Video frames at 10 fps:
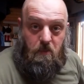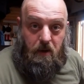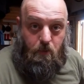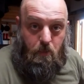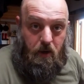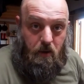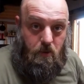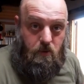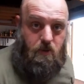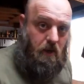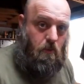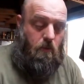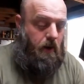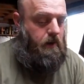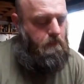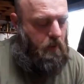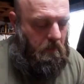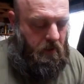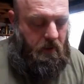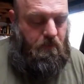them out of a pair of boots that were rated
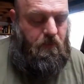properly.